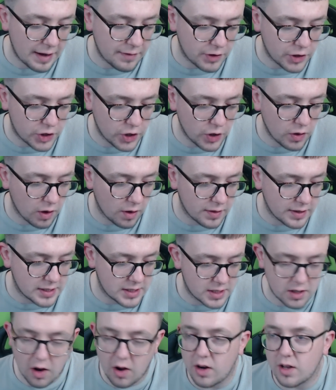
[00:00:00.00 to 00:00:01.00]
If you do like this
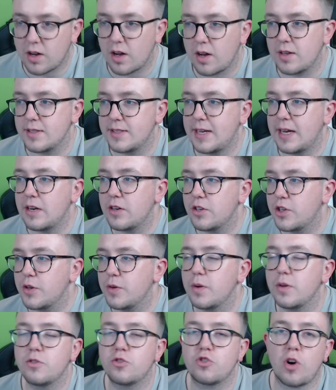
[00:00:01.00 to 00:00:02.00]
style of content,
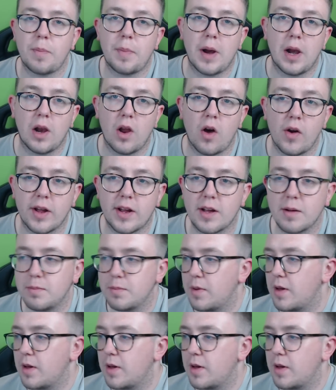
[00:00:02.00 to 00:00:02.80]
do drop a like.